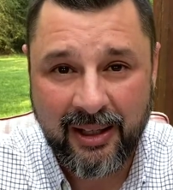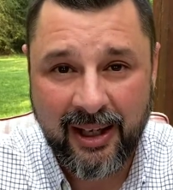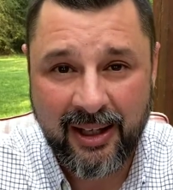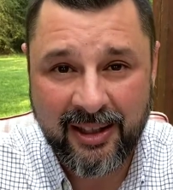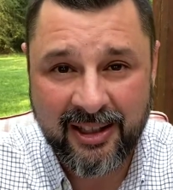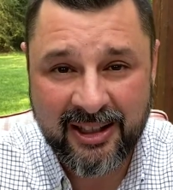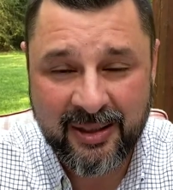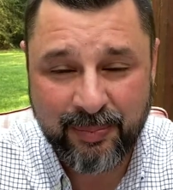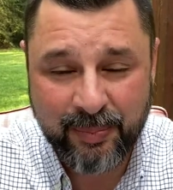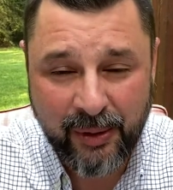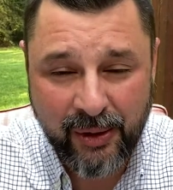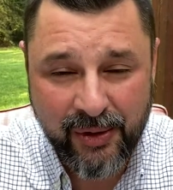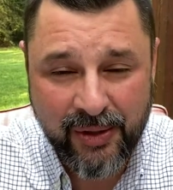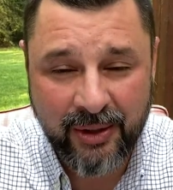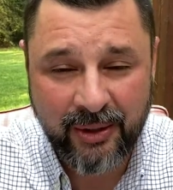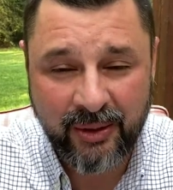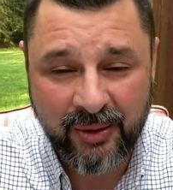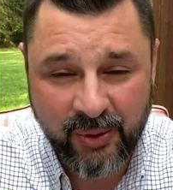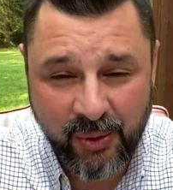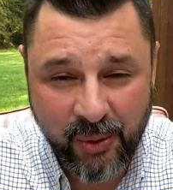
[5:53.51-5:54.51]
And the spirit of
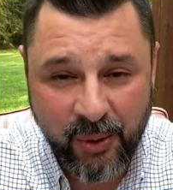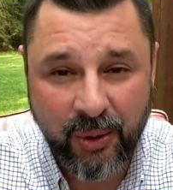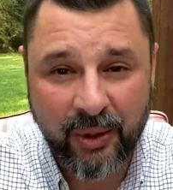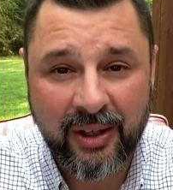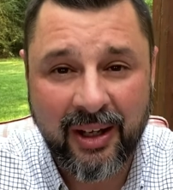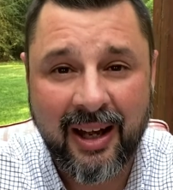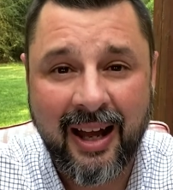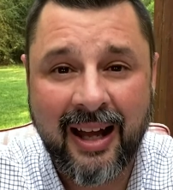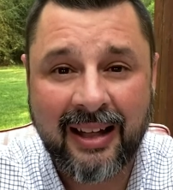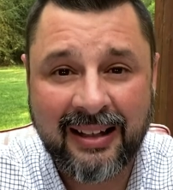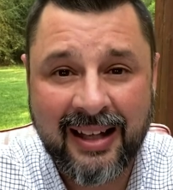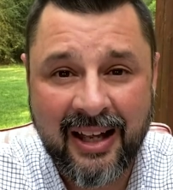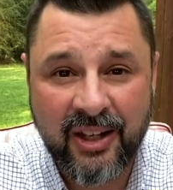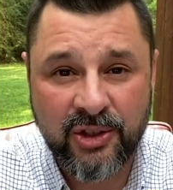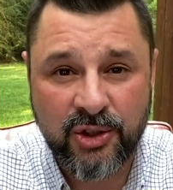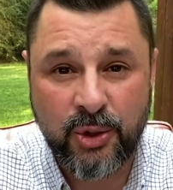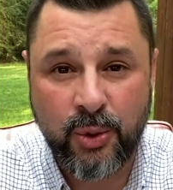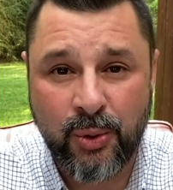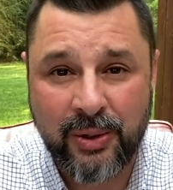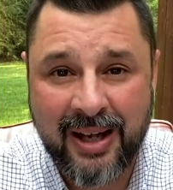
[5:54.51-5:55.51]
the Lord
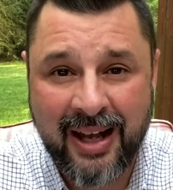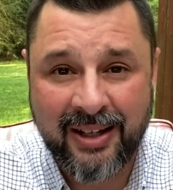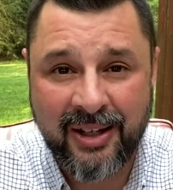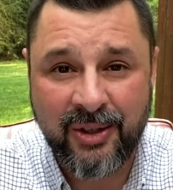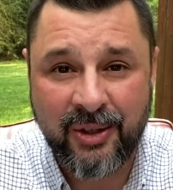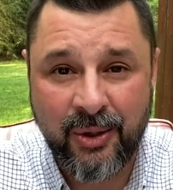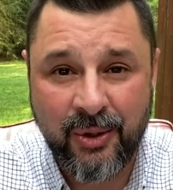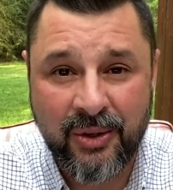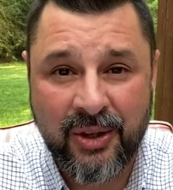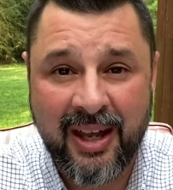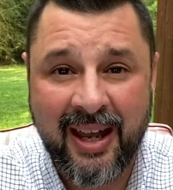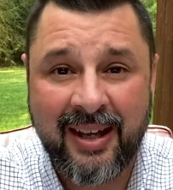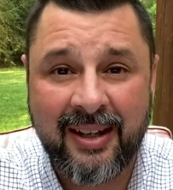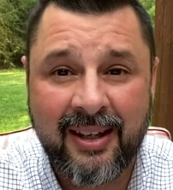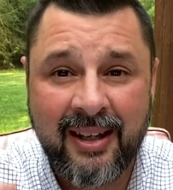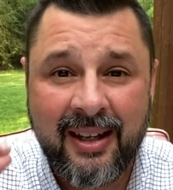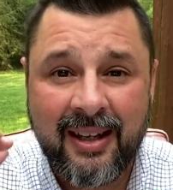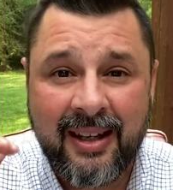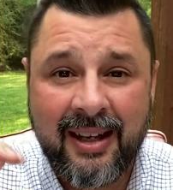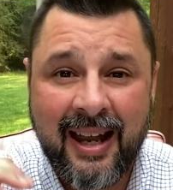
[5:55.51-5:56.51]
allows you and I to do that.
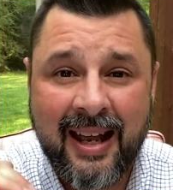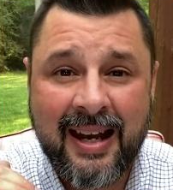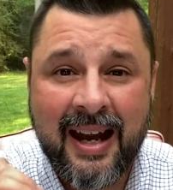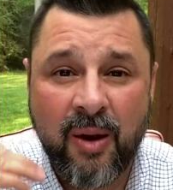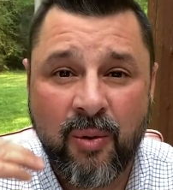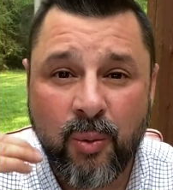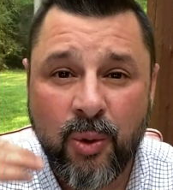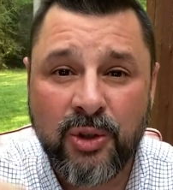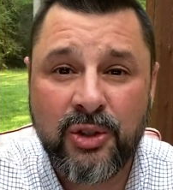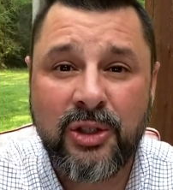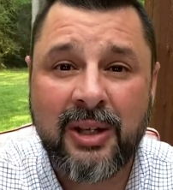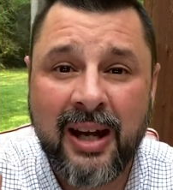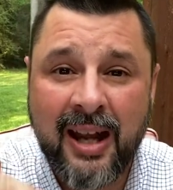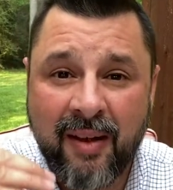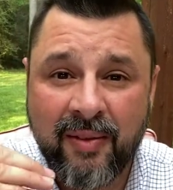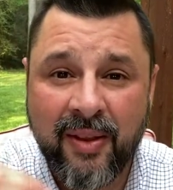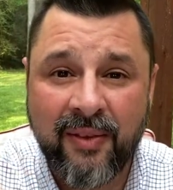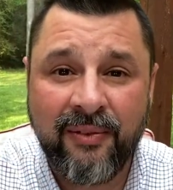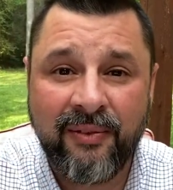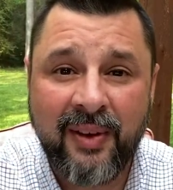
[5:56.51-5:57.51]
And I want you to
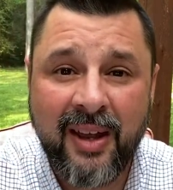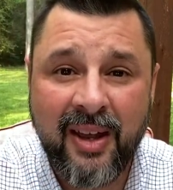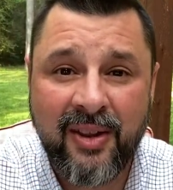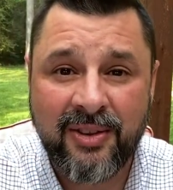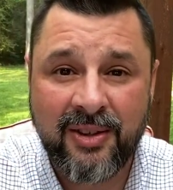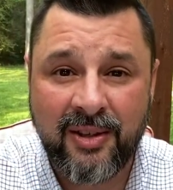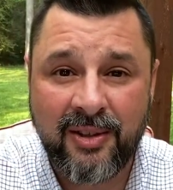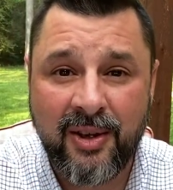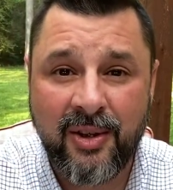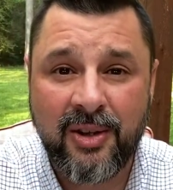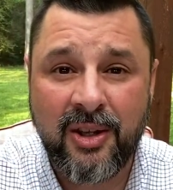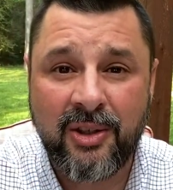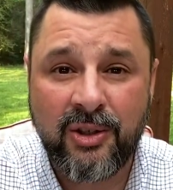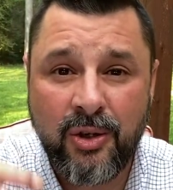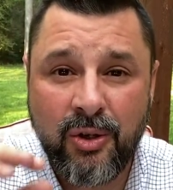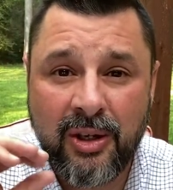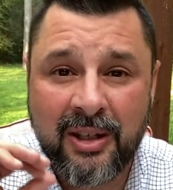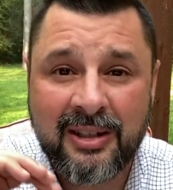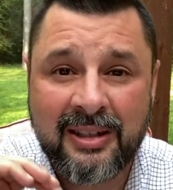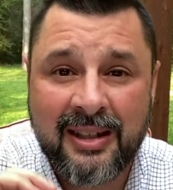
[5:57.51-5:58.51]
have the faith to know that
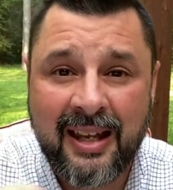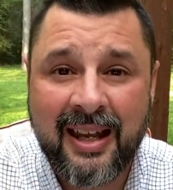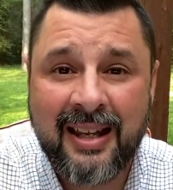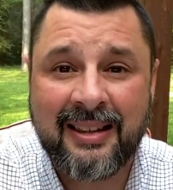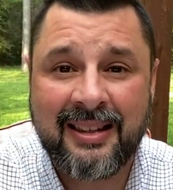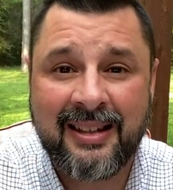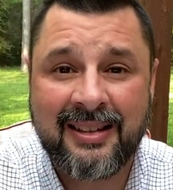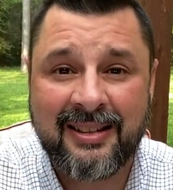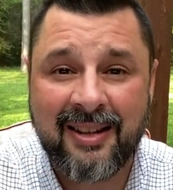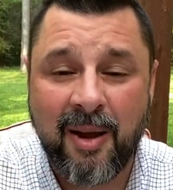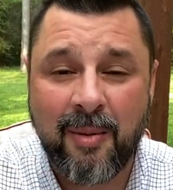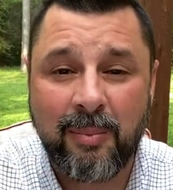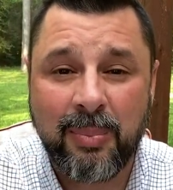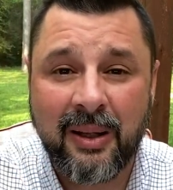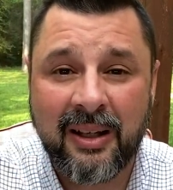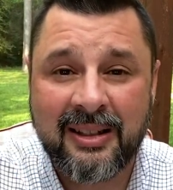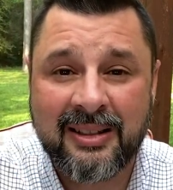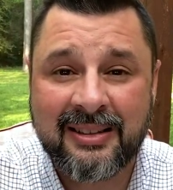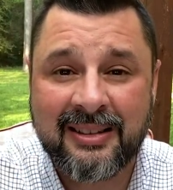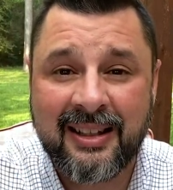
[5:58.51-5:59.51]
you can take these
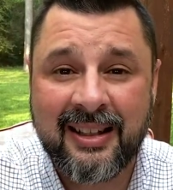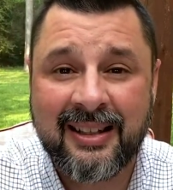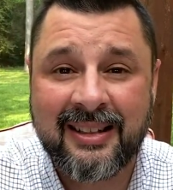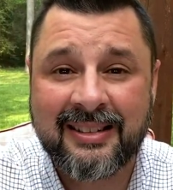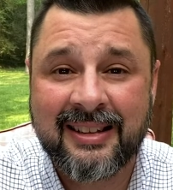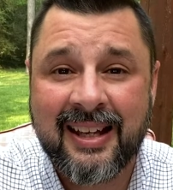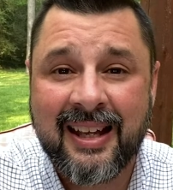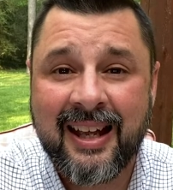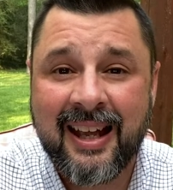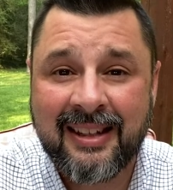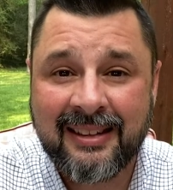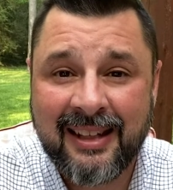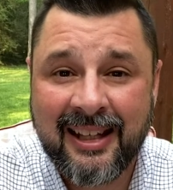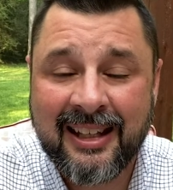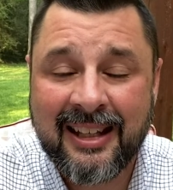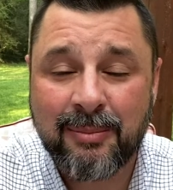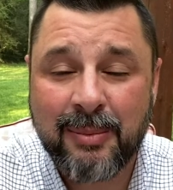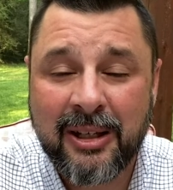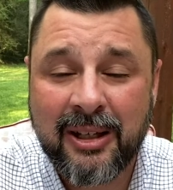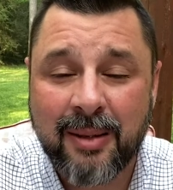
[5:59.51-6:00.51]
complex things and they
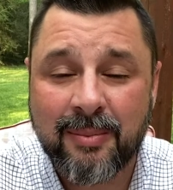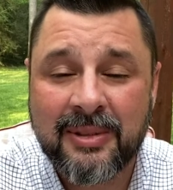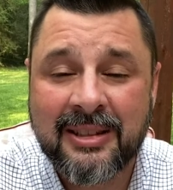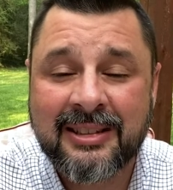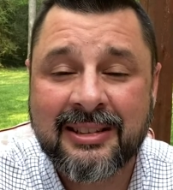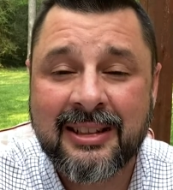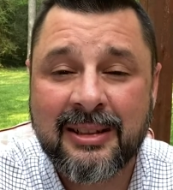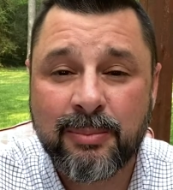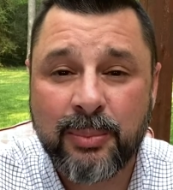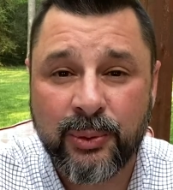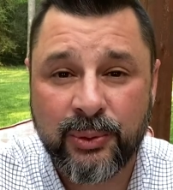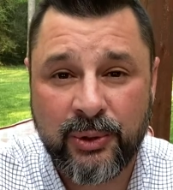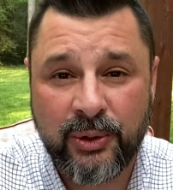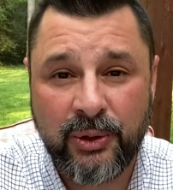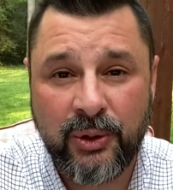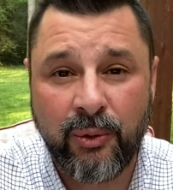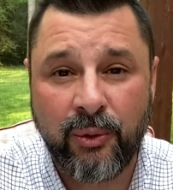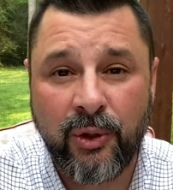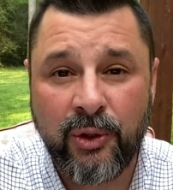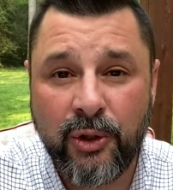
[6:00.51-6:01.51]
can become simple to
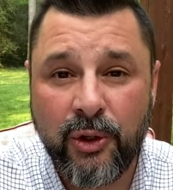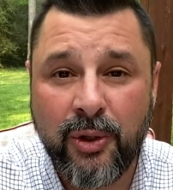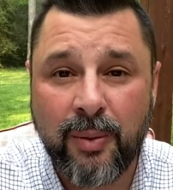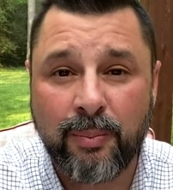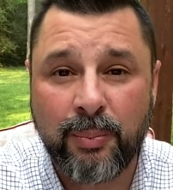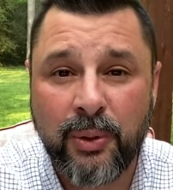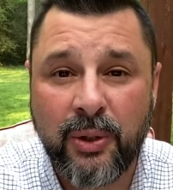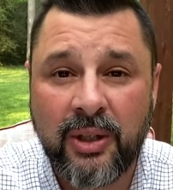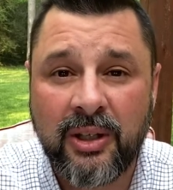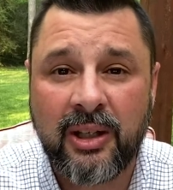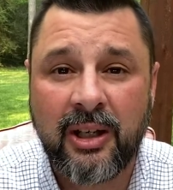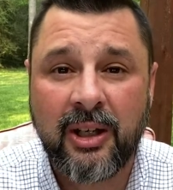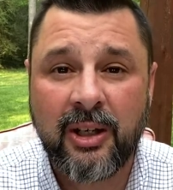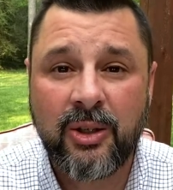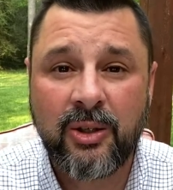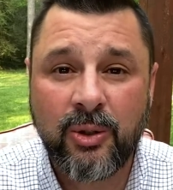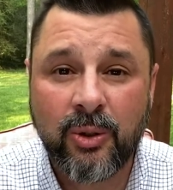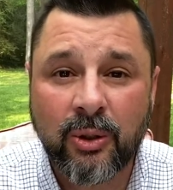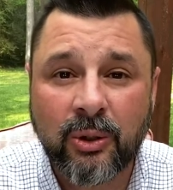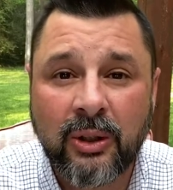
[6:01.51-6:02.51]
you. And you can put
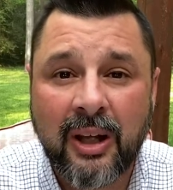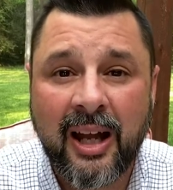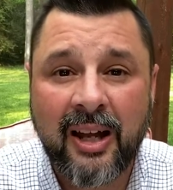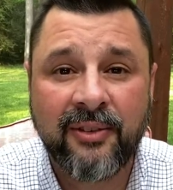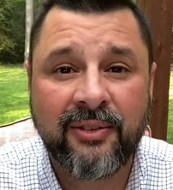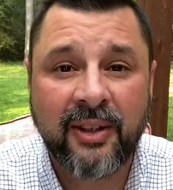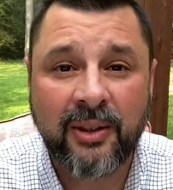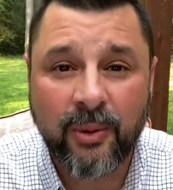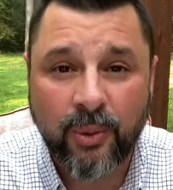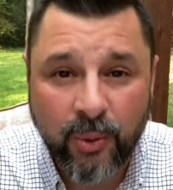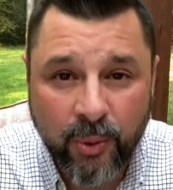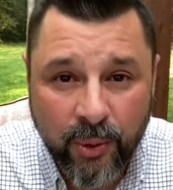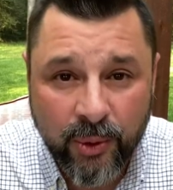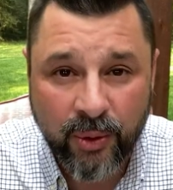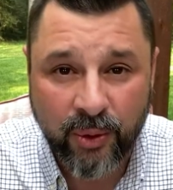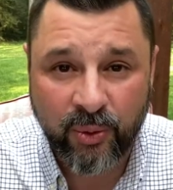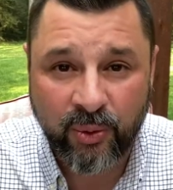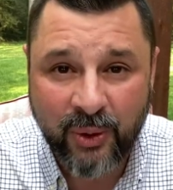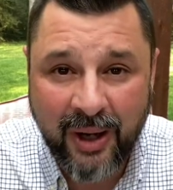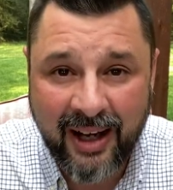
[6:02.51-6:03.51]
your life in
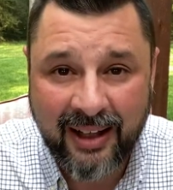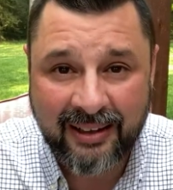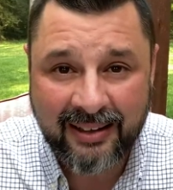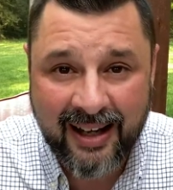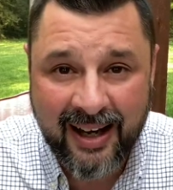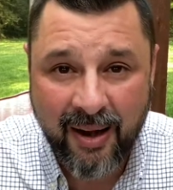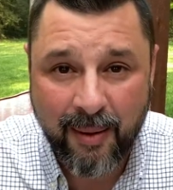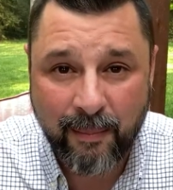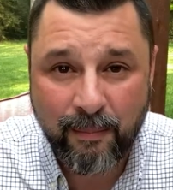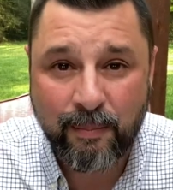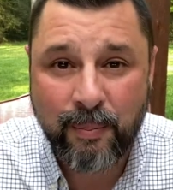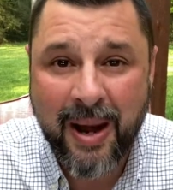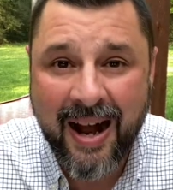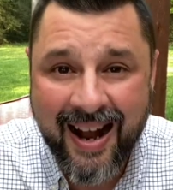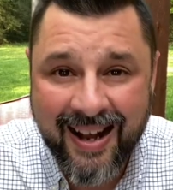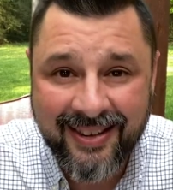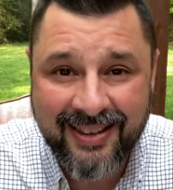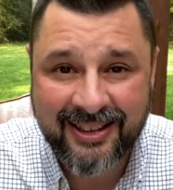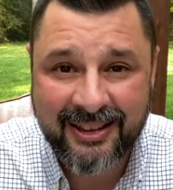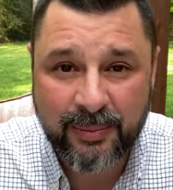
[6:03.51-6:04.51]
order right now
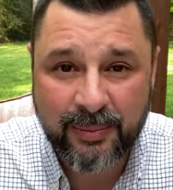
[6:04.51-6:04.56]
by the